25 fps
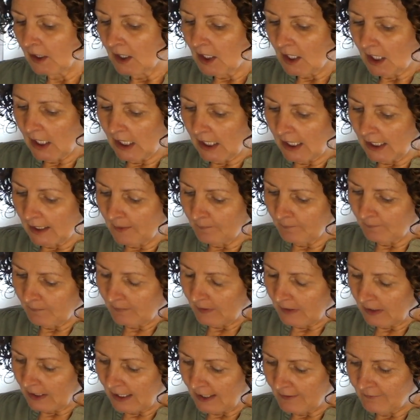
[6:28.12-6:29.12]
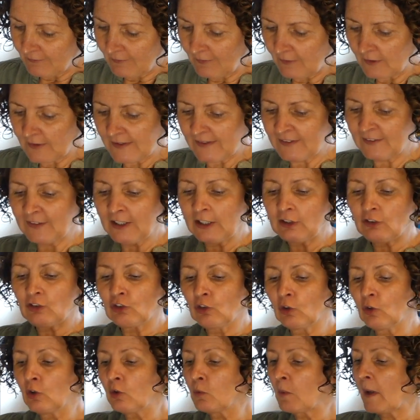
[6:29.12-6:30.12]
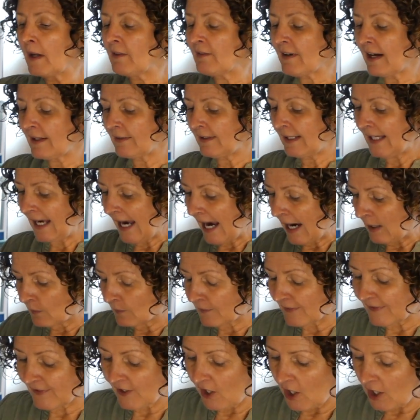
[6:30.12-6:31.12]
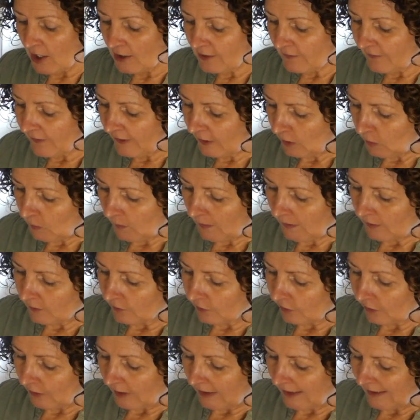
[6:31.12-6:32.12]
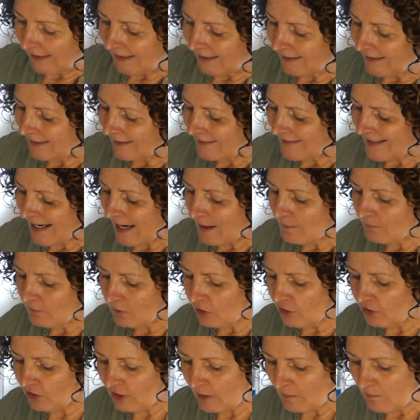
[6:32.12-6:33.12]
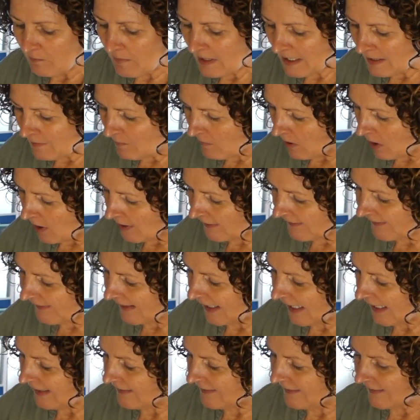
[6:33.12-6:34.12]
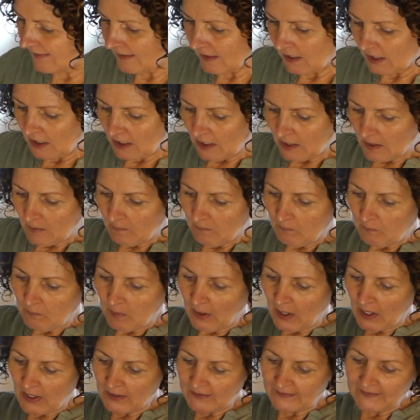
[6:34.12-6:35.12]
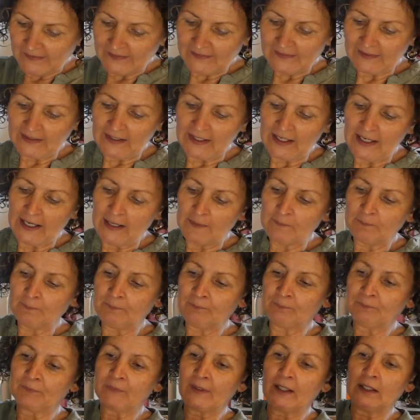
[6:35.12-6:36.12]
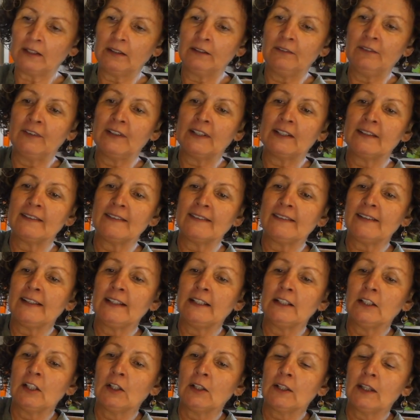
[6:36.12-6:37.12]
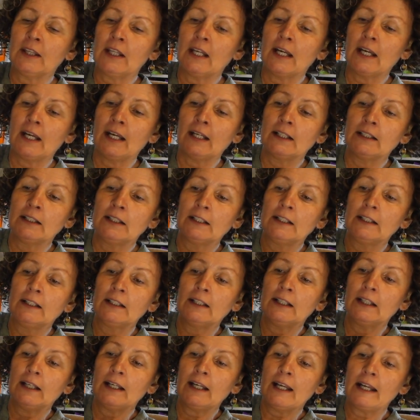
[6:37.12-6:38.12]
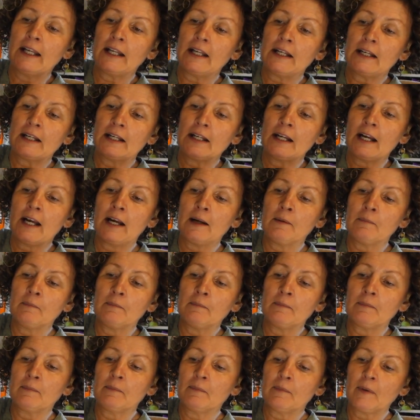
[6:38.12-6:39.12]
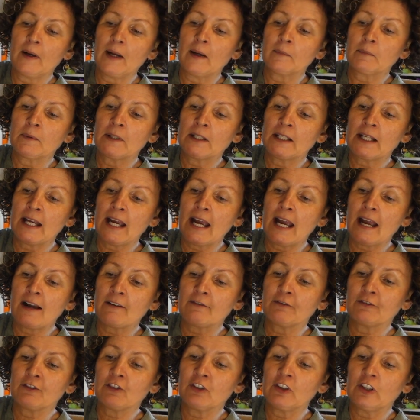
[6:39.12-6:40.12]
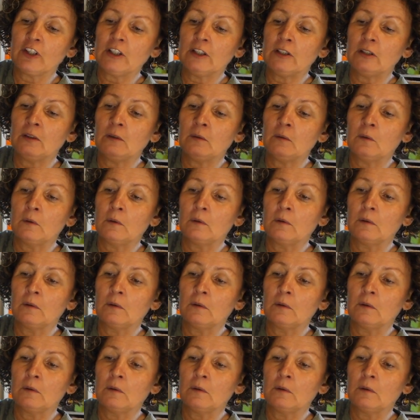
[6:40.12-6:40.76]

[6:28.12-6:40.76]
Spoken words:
I've stitched all the way around the outside of the quilt in an attempt to minimise it, but I don't know if you can see, look there, I'm gonna have to